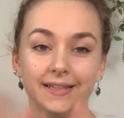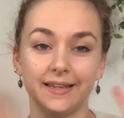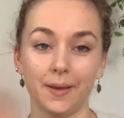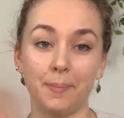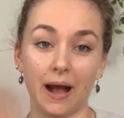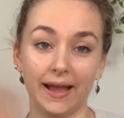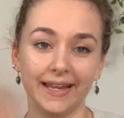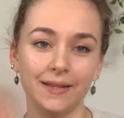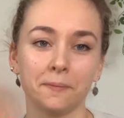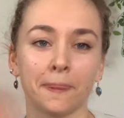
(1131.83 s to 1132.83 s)

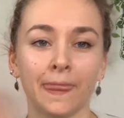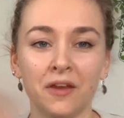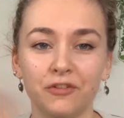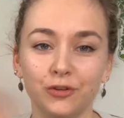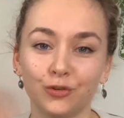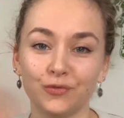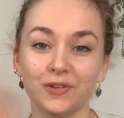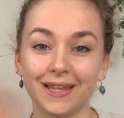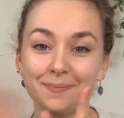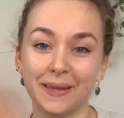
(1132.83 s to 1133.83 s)
pile. For those of you
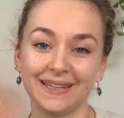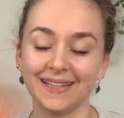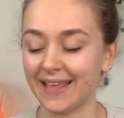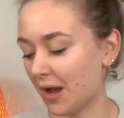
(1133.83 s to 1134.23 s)
that picked it,